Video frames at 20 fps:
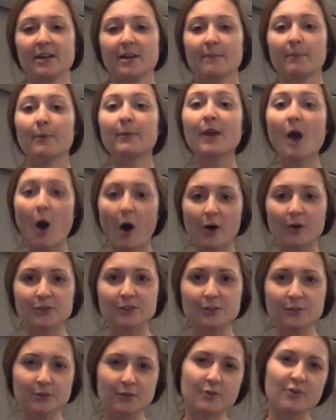But we
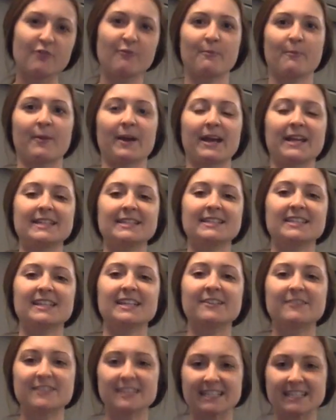also know of brands that
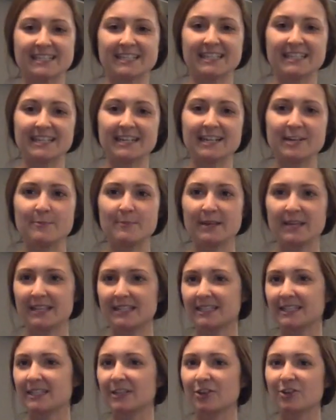have succeeded
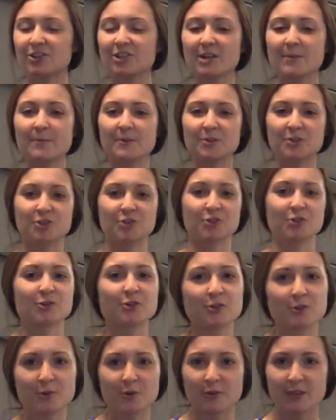because leadership is true to
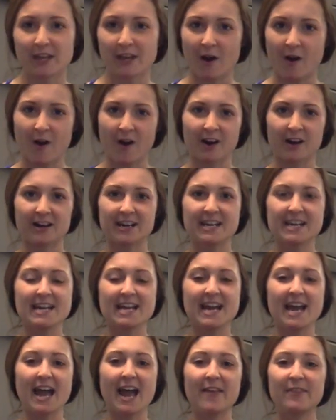who they are,
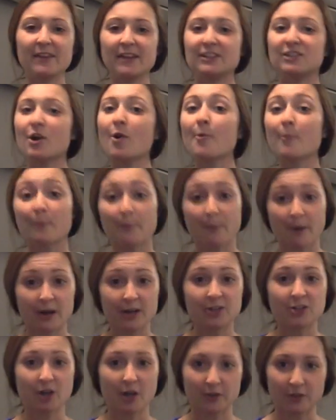and they don't
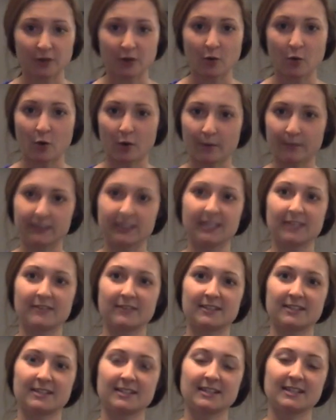budge on their core
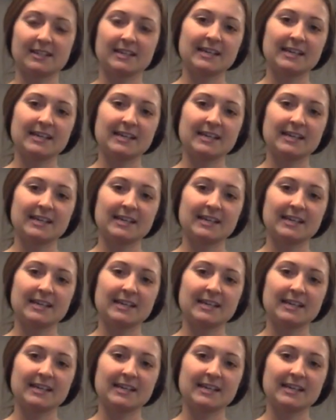beliefs.